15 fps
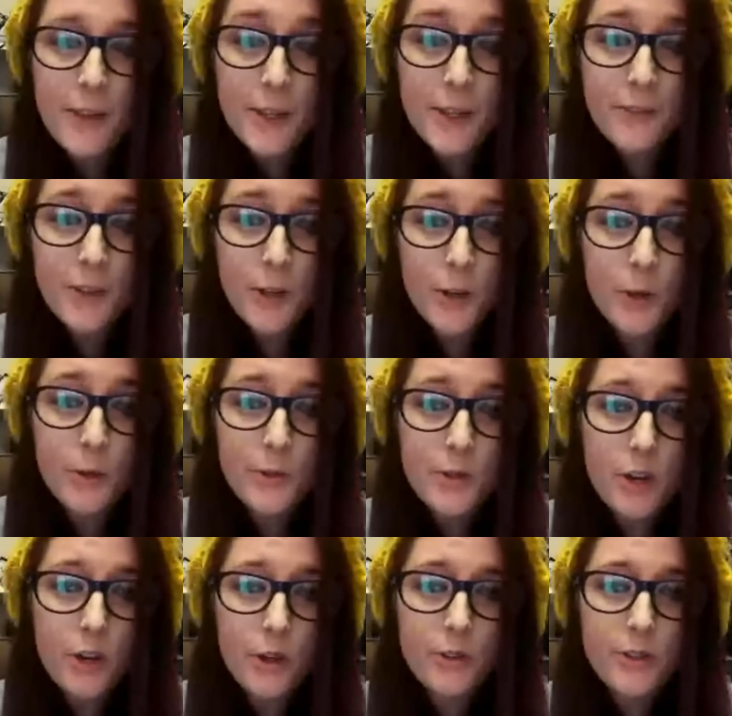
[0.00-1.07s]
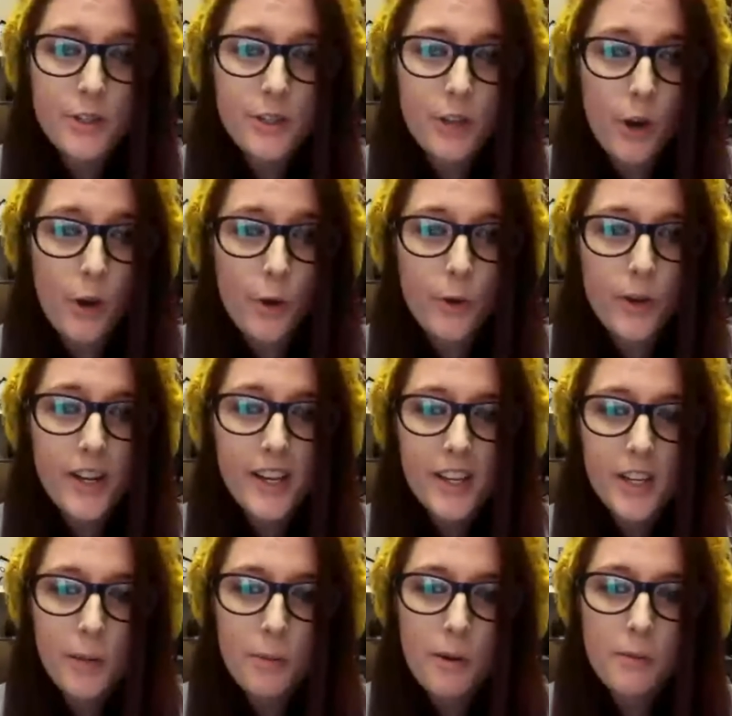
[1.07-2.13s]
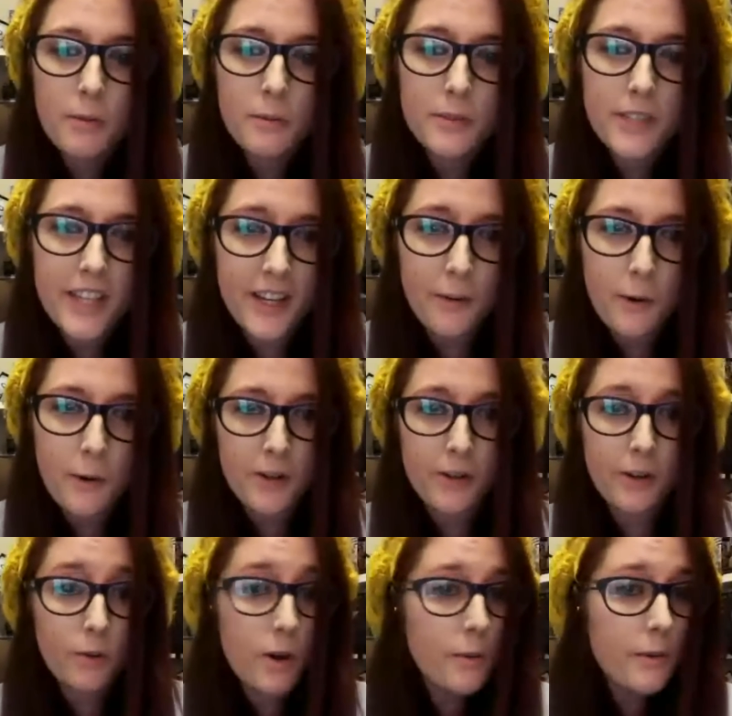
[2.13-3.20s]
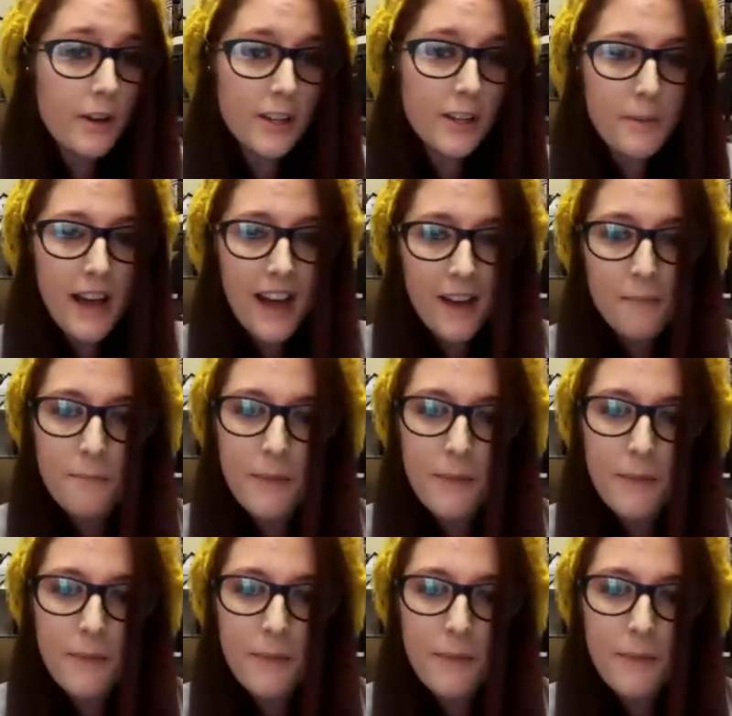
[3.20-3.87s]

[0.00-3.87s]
those of you who don't know, you're probably wondering what we're all about.